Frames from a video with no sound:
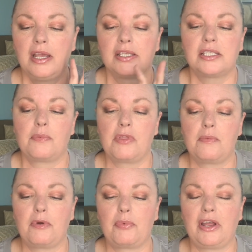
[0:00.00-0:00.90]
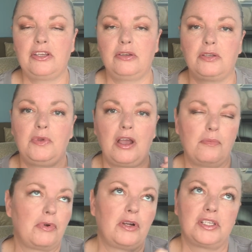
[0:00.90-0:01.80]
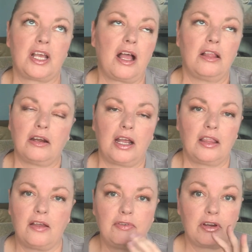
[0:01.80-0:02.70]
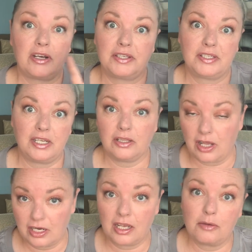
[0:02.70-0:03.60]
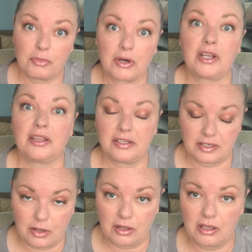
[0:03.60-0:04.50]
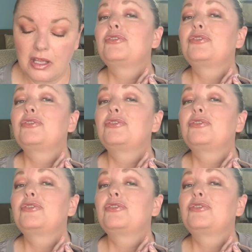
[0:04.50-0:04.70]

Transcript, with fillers: Some of them are brand new to me. Umber is a color I love. You're gonna see a lot of umber in this haul.